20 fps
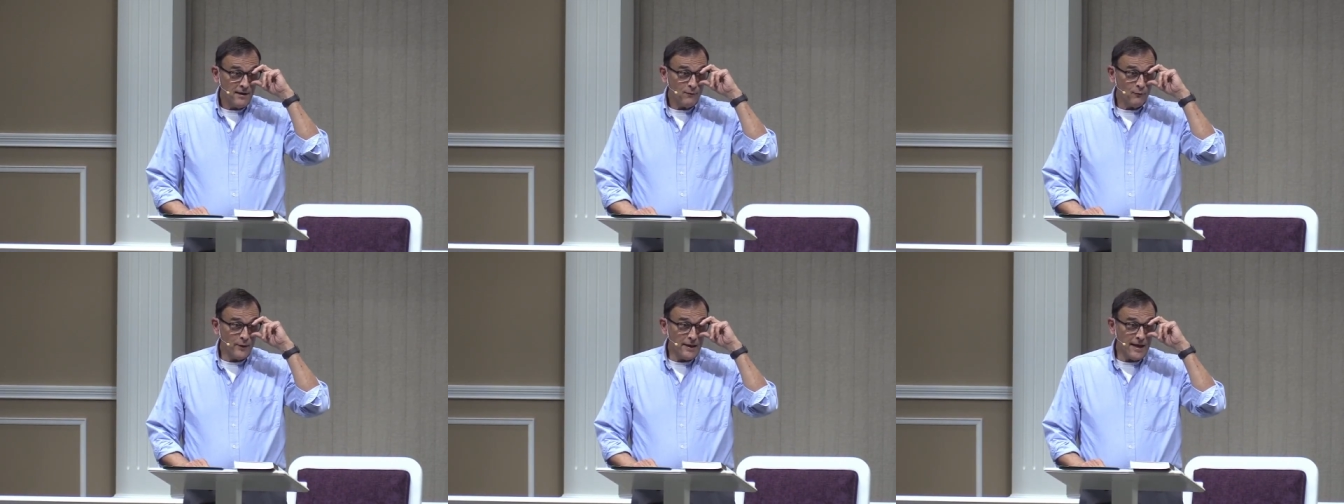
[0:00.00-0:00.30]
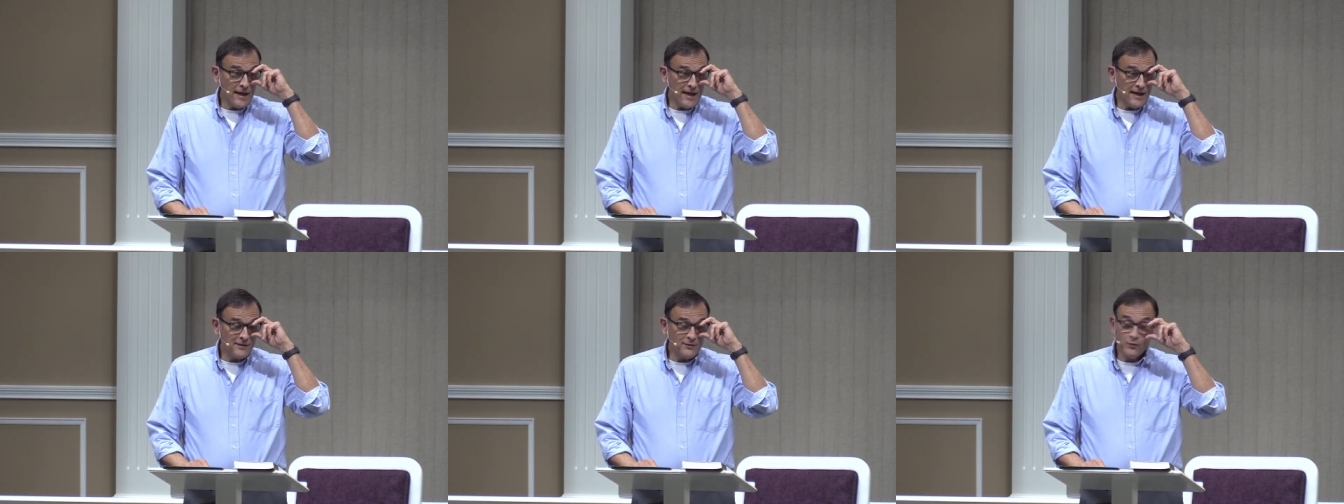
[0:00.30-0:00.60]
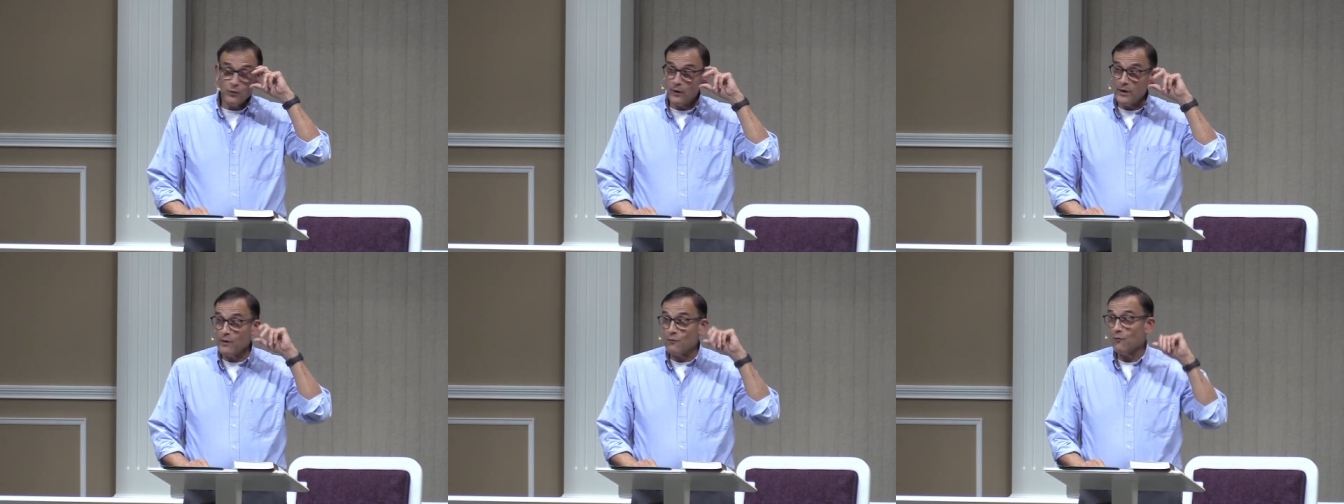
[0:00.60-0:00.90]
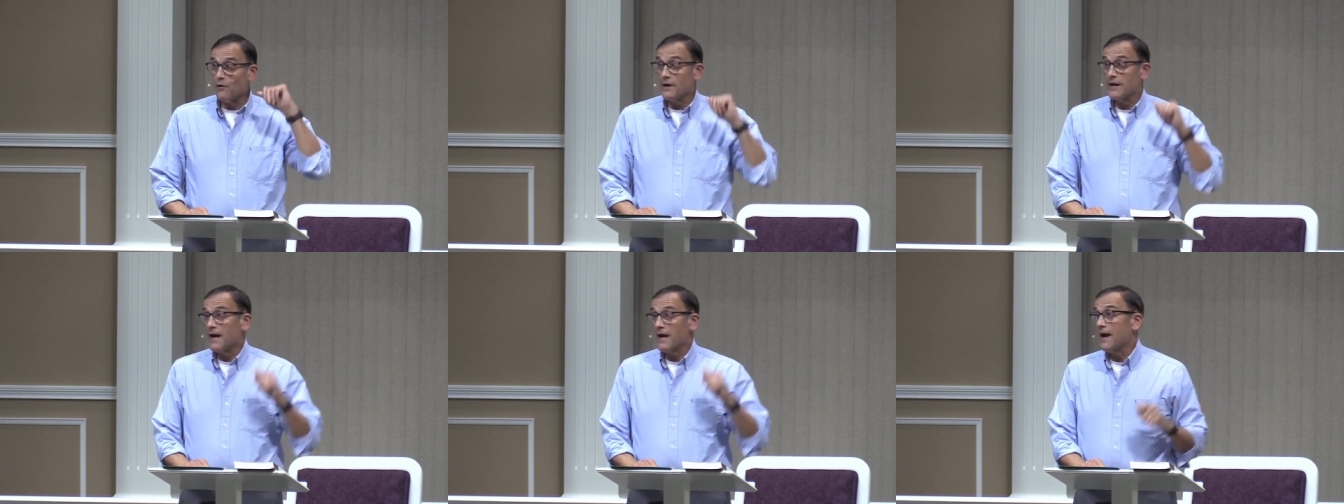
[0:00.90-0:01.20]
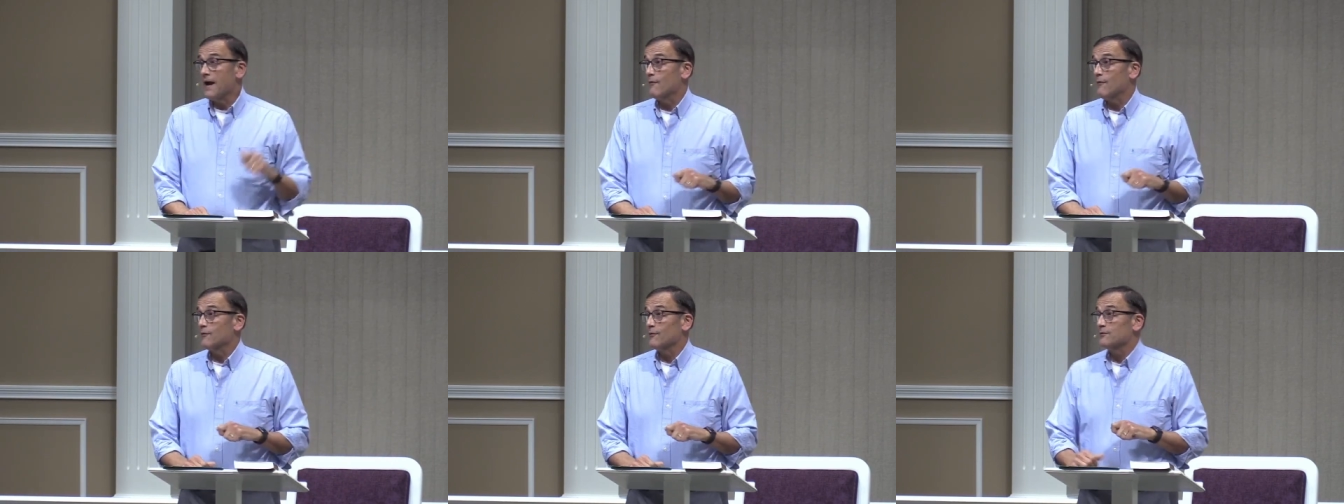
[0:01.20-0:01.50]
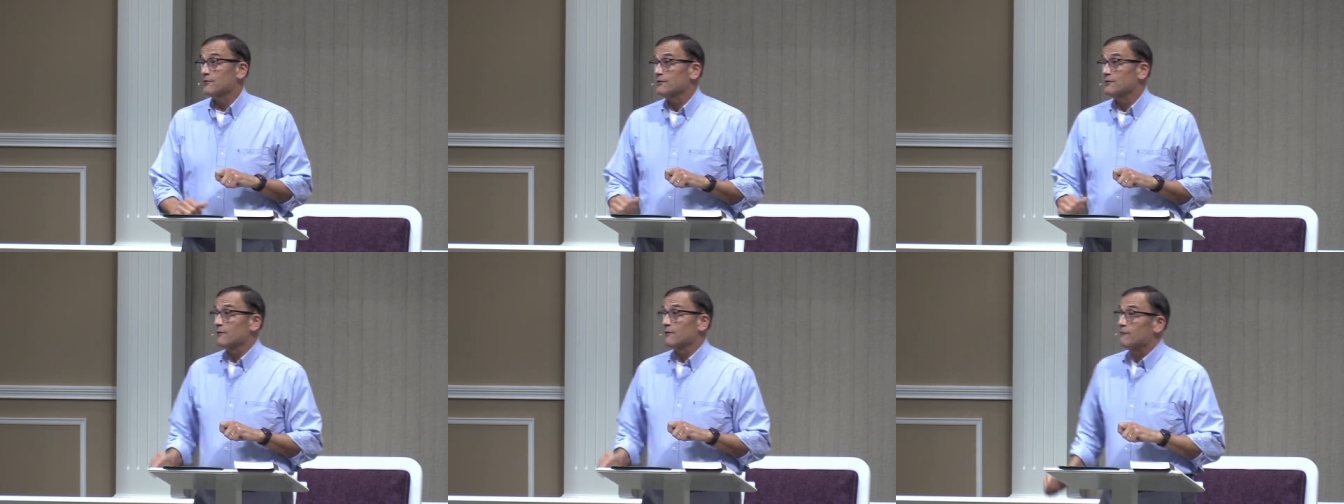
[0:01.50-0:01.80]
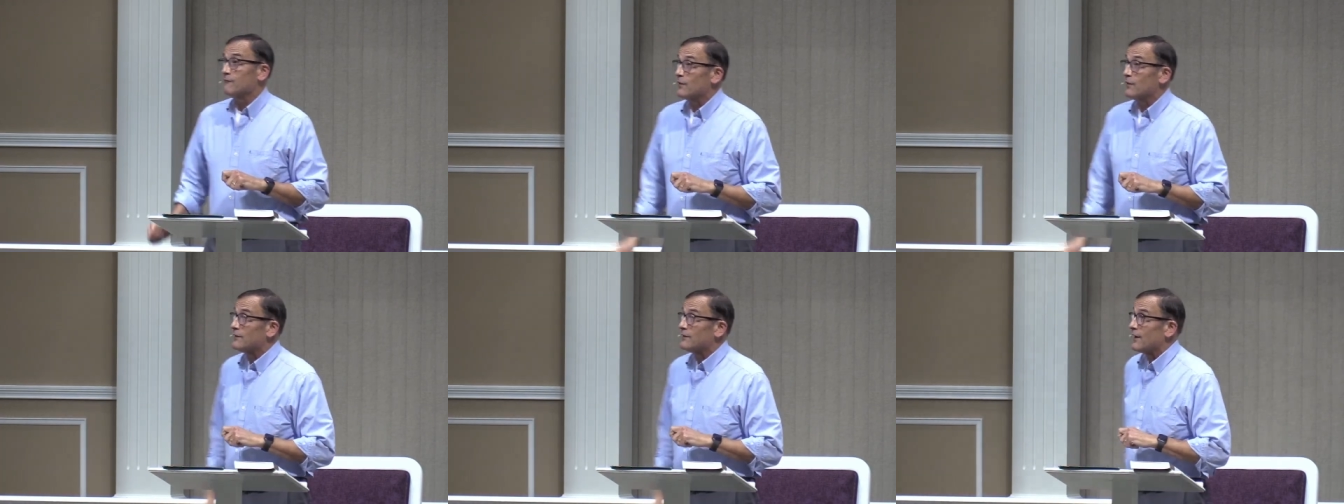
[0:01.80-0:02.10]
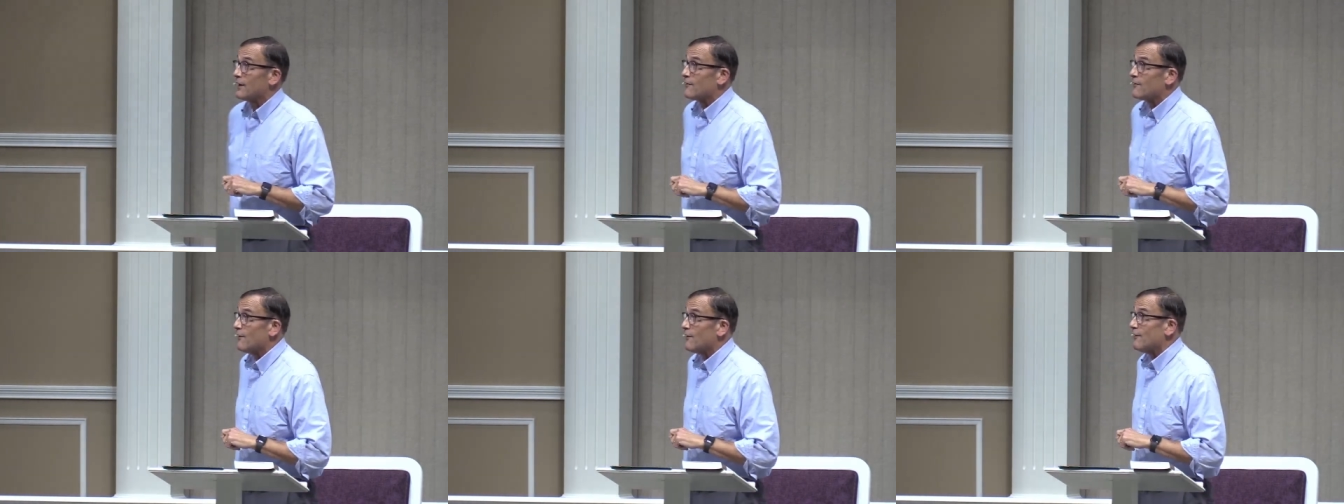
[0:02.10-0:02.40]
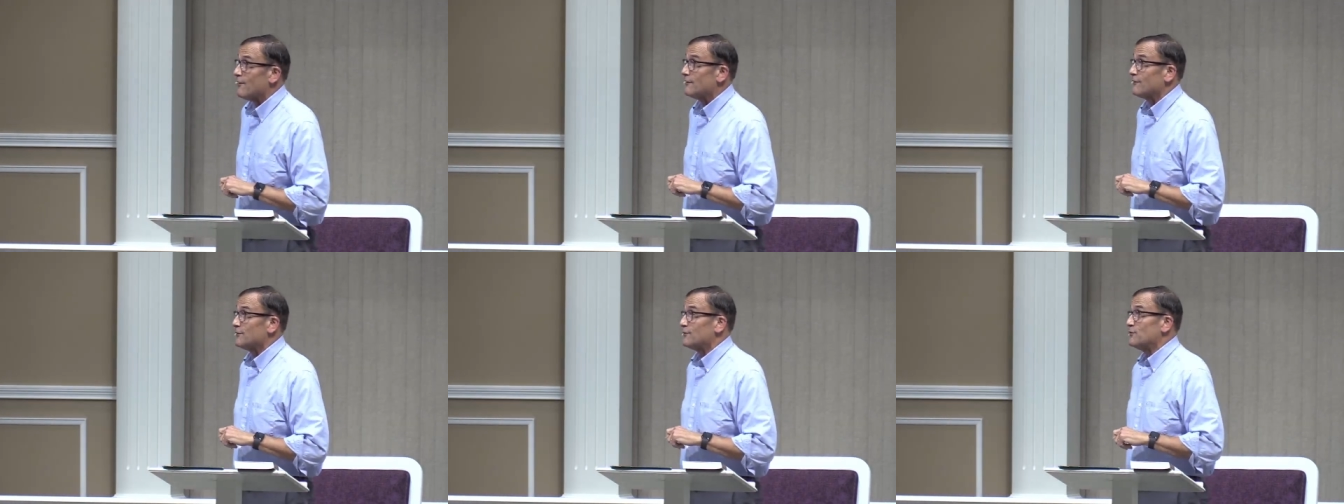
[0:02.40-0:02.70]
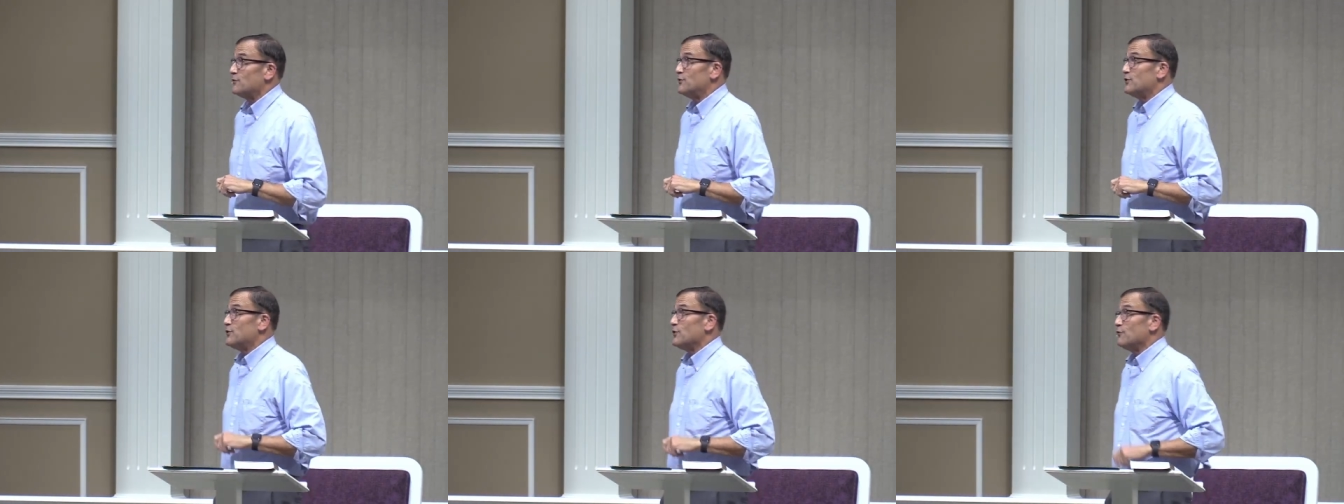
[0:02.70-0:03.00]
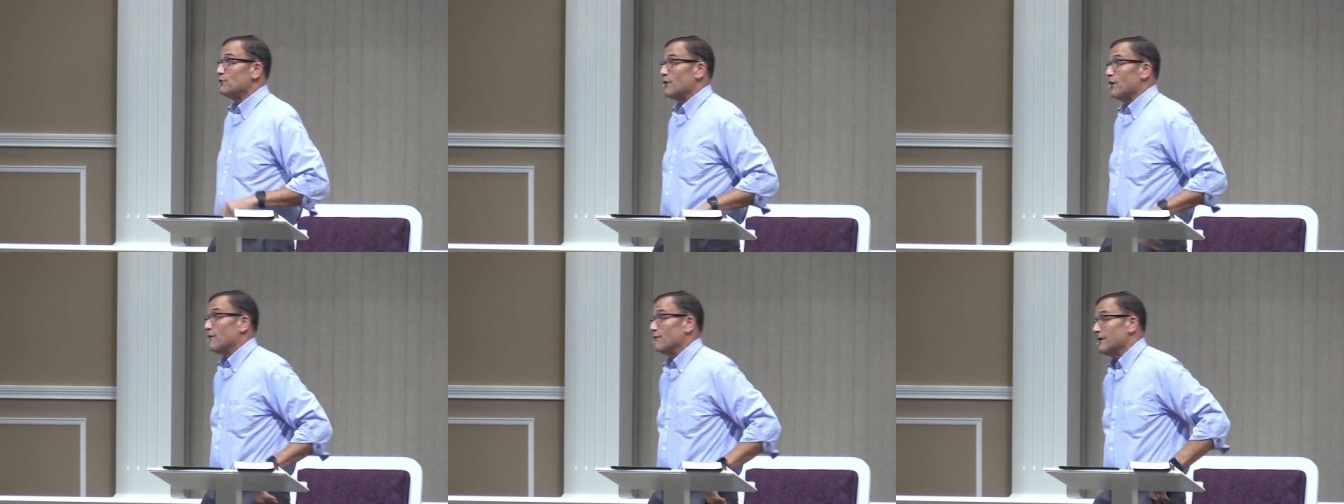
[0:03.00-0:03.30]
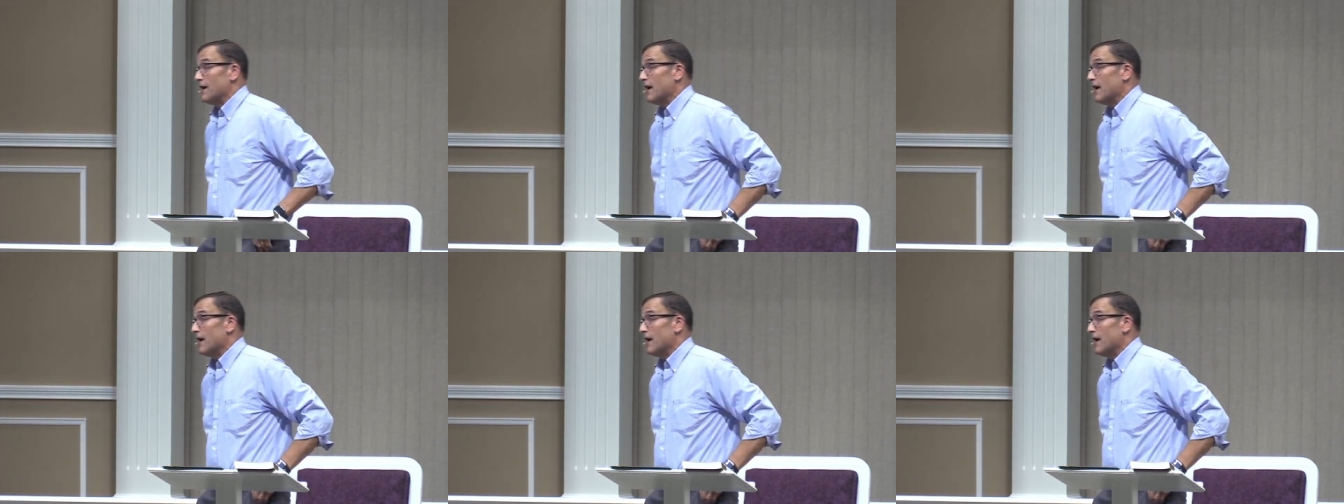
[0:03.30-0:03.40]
we had 21 hours of what they called judo.